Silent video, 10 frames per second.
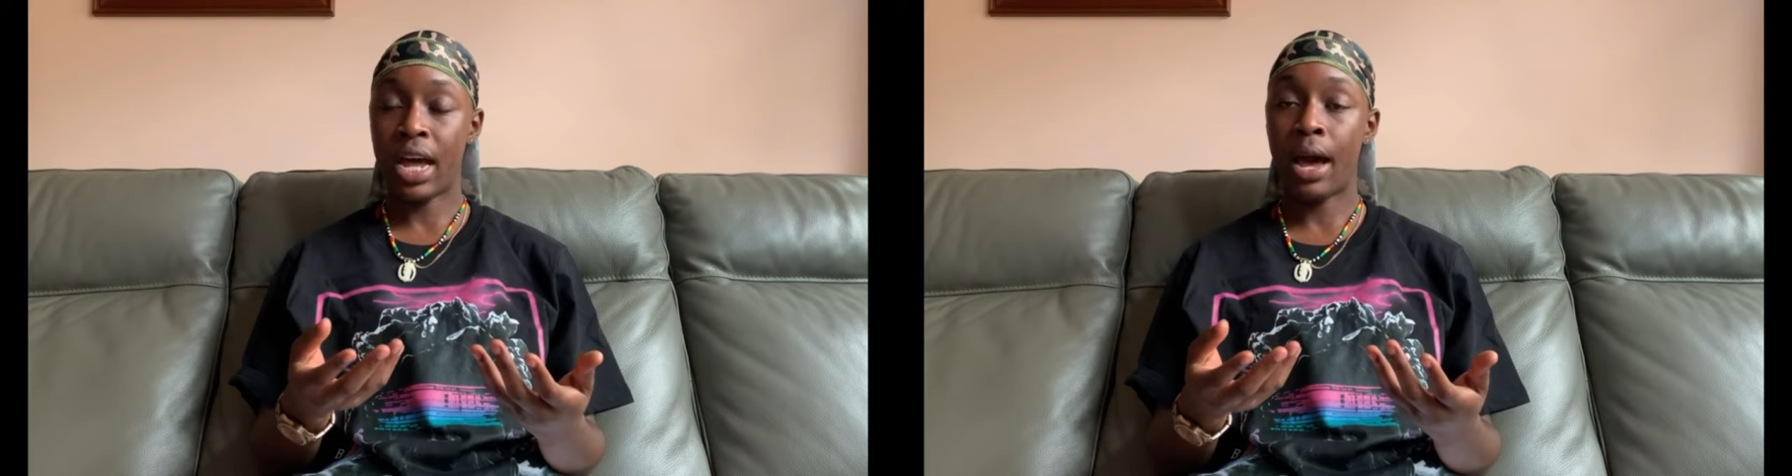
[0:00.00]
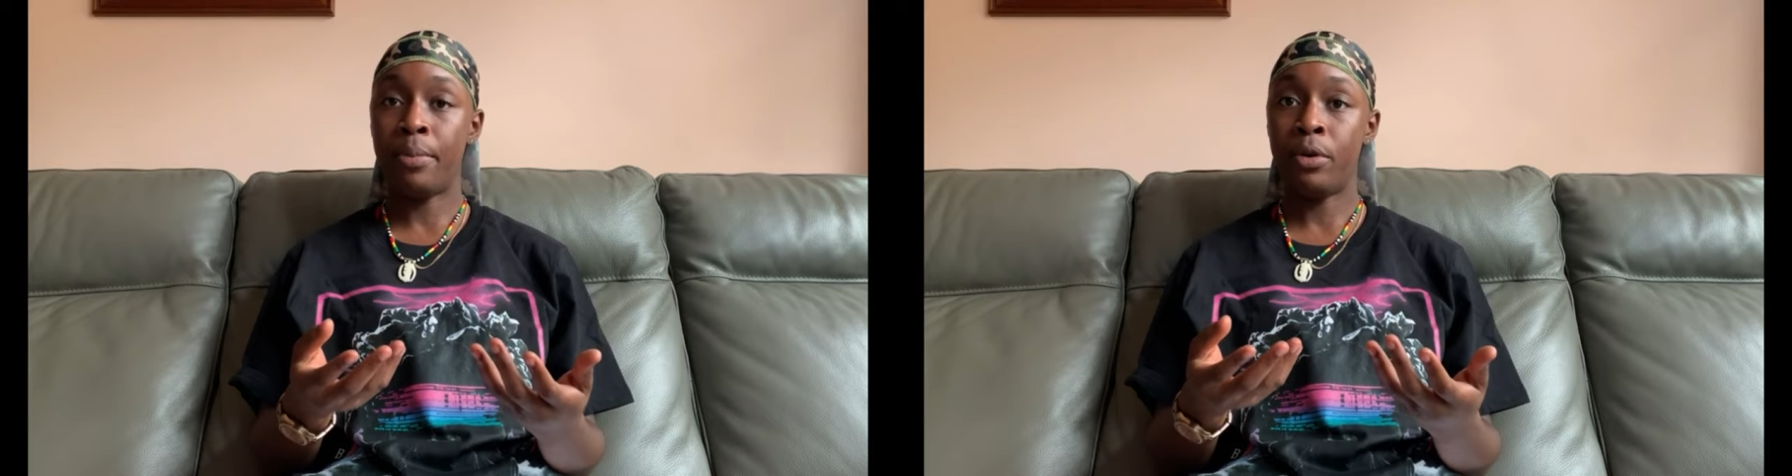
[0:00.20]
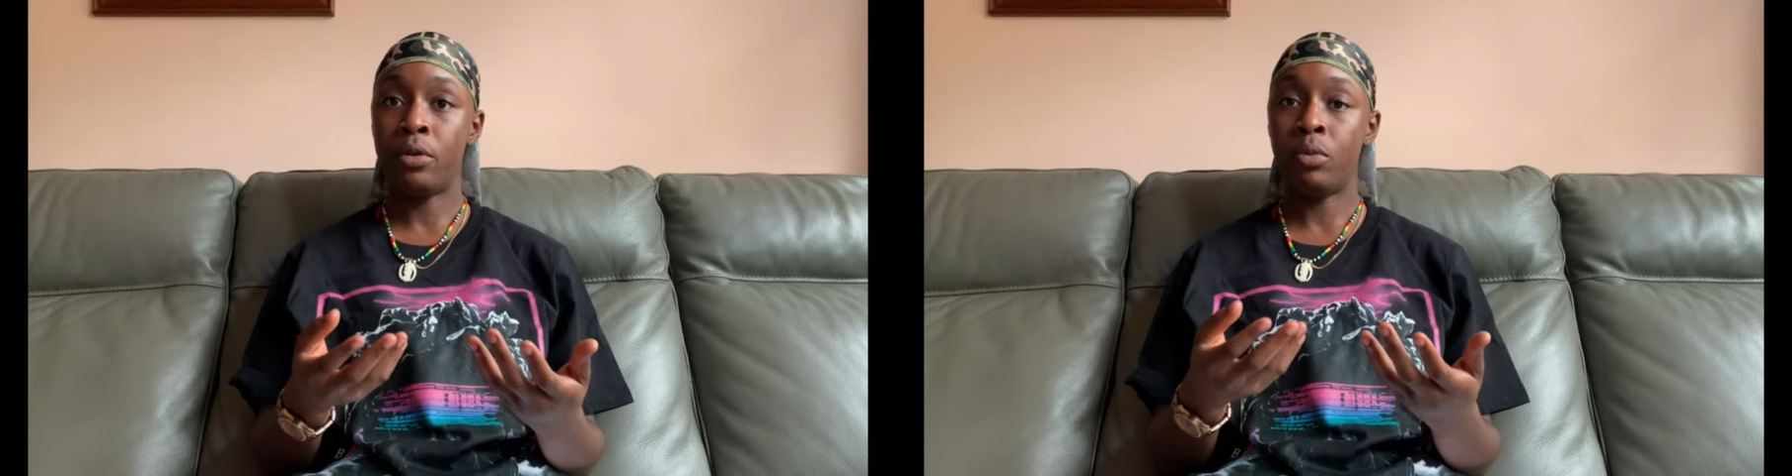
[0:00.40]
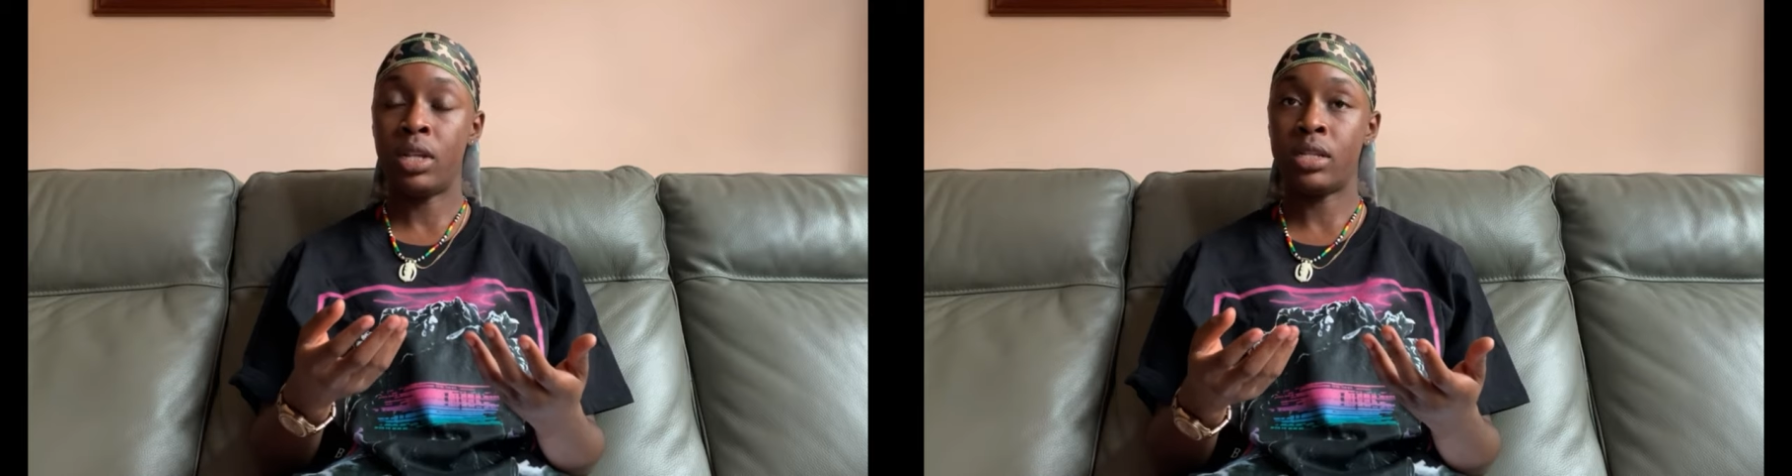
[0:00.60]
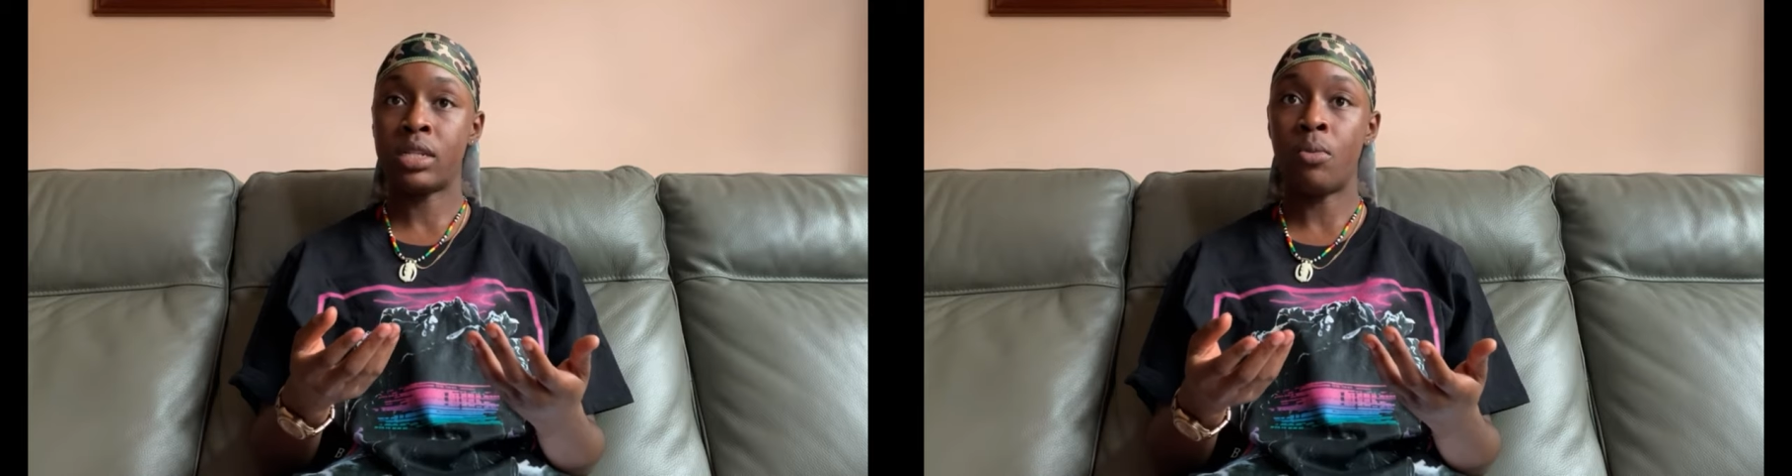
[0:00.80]
to happen
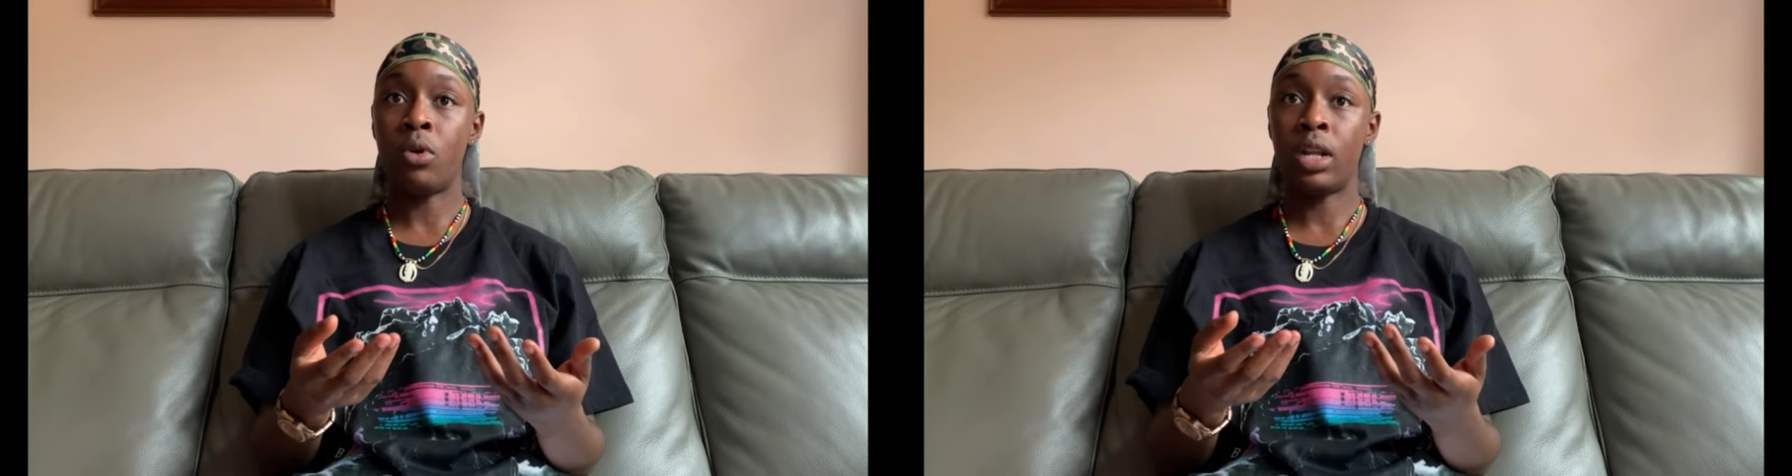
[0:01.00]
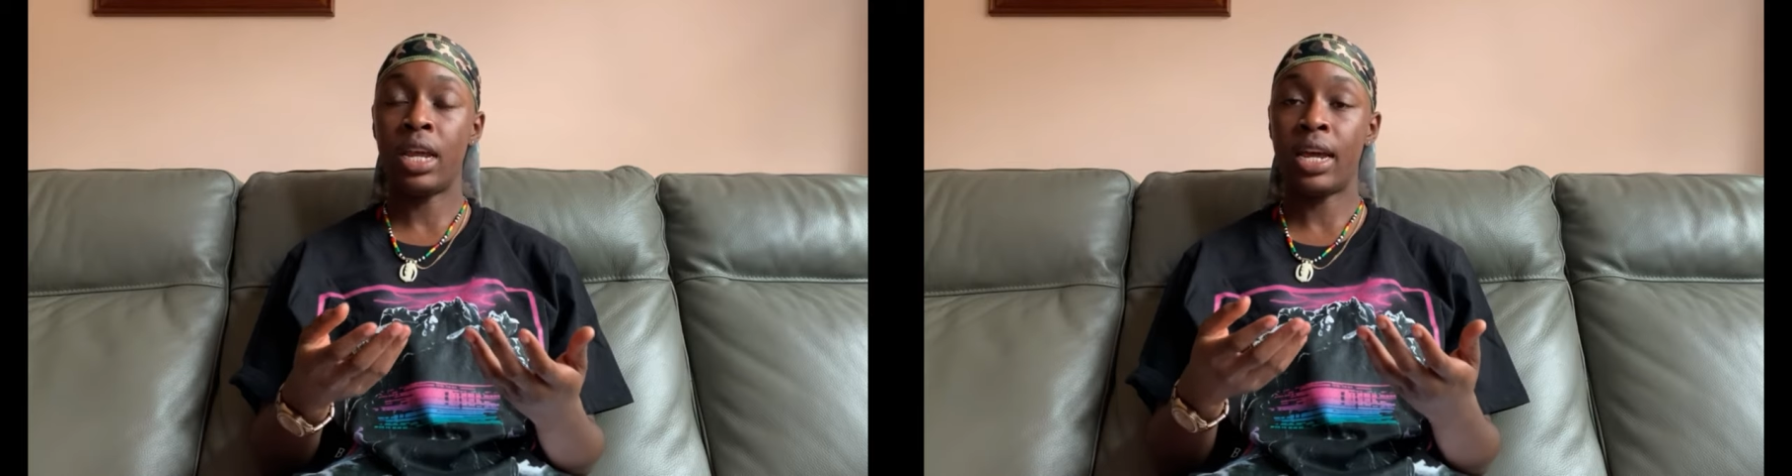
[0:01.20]
when someone